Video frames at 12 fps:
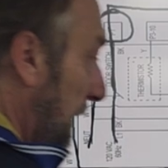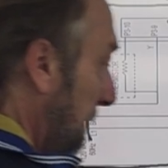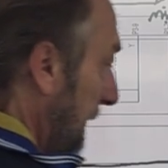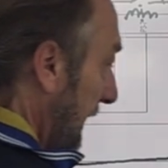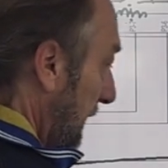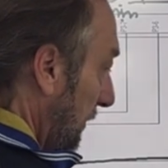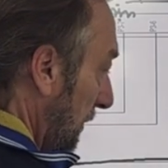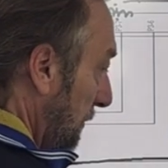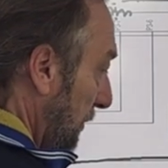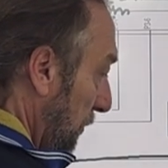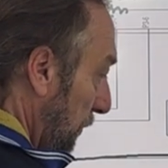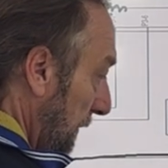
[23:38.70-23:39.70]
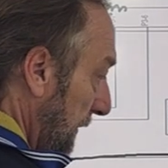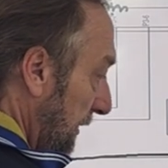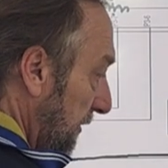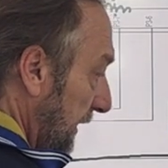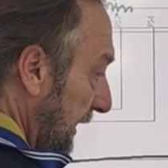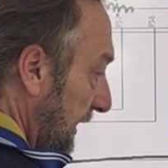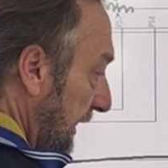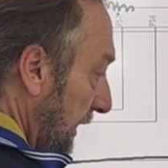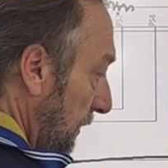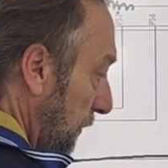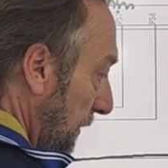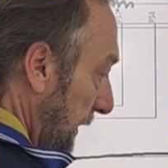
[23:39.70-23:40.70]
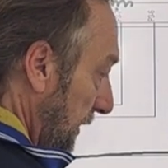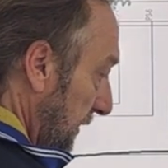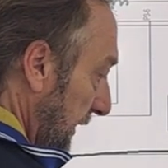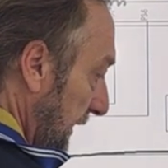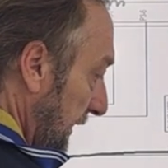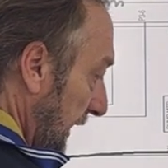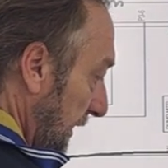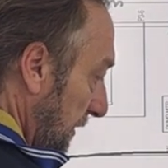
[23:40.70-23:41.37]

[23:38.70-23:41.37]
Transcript: a meter and put one meter lead here, one meter lead here,